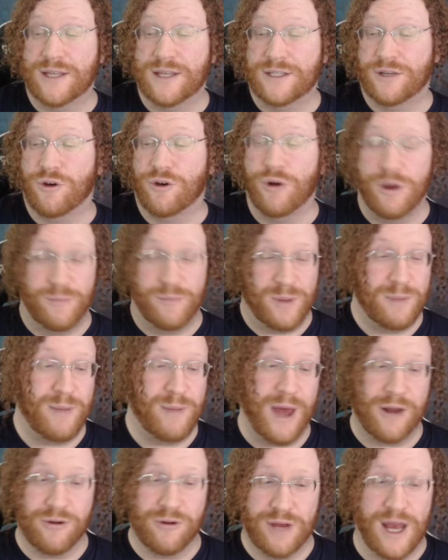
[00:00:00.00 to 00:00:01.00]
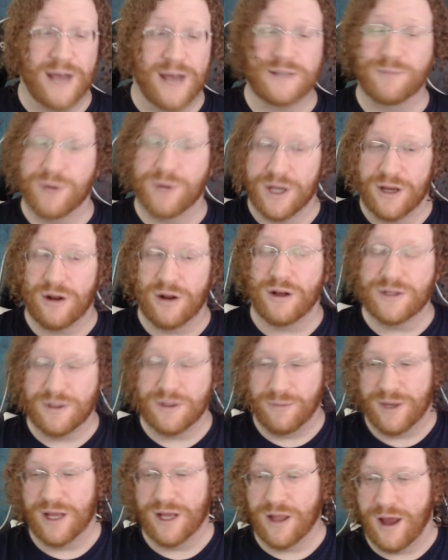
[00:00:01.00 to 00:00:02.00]
Could it be better? Yes, but it could
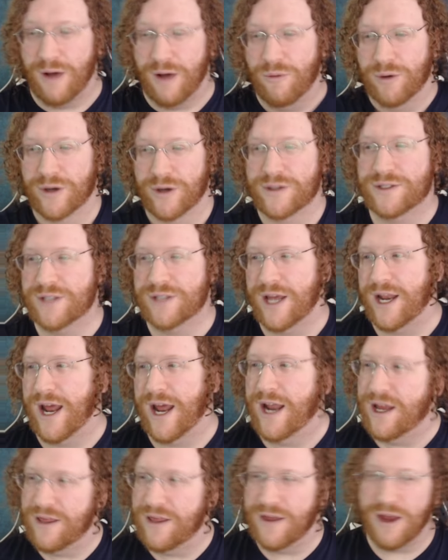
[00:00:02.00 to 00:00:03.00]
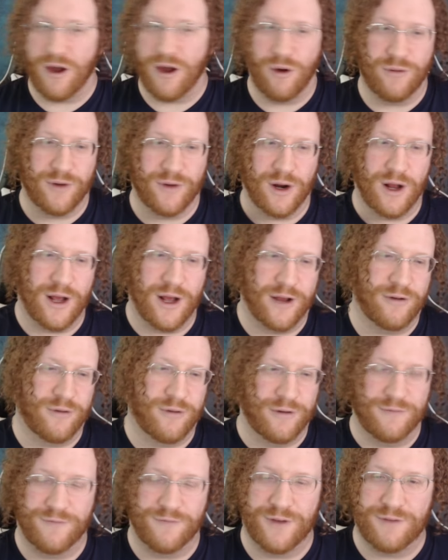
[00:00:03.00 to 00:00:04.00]
also be a lot worse. And anything over
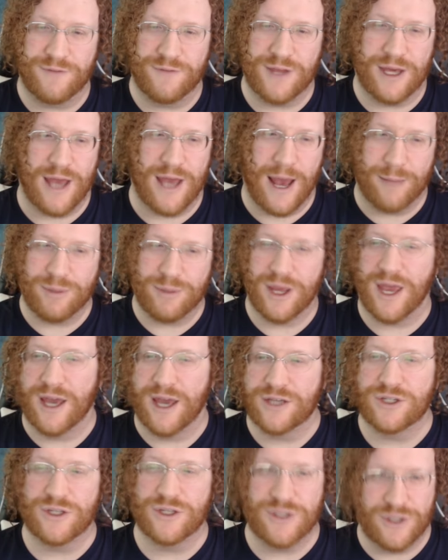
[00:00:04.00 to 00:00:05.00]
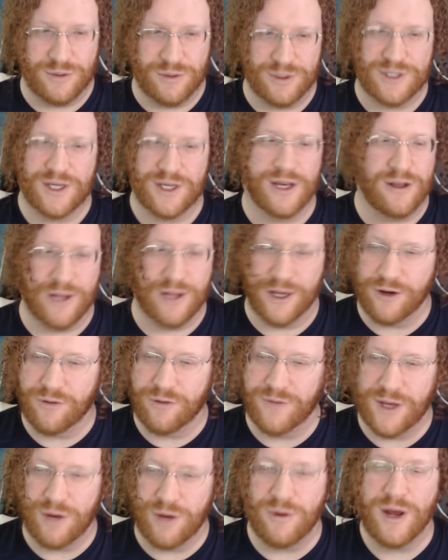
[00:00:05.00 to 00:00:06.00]
150 applications to a single
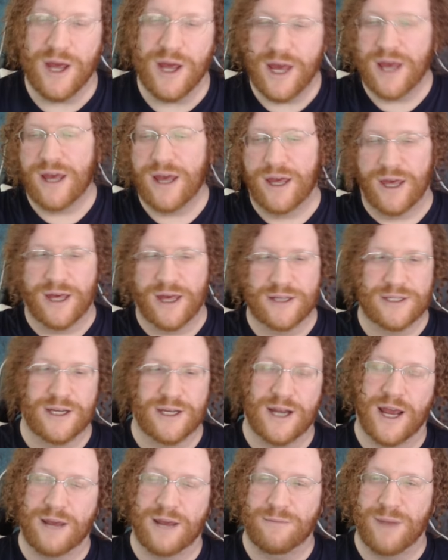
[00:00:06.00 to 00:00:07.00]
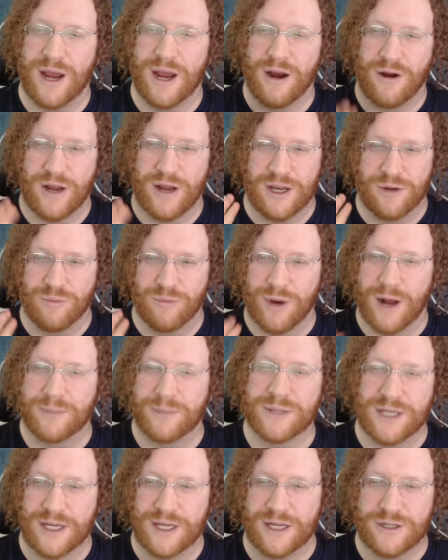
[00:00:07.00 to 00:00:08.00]
interview is a nightmare, and you
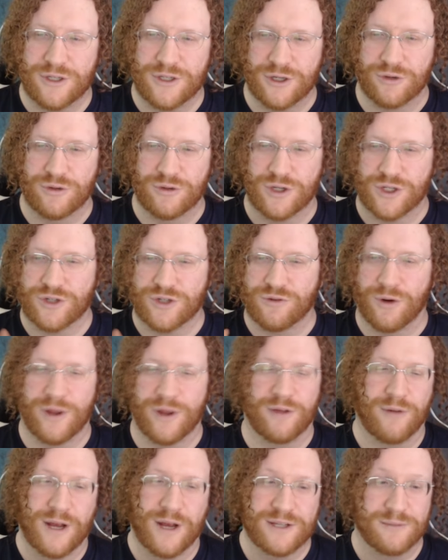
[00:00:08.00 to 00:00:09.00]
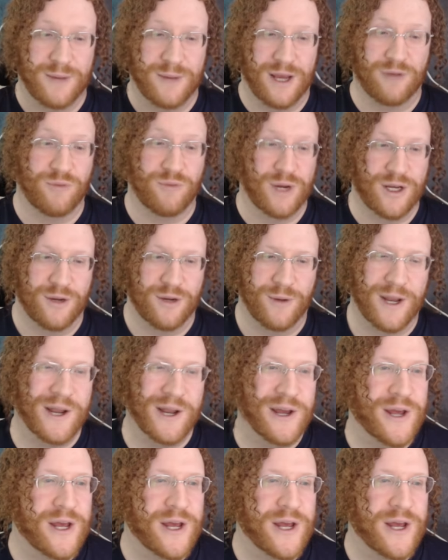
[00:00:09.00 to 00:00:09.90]
probably need to destroy the resume and redo it.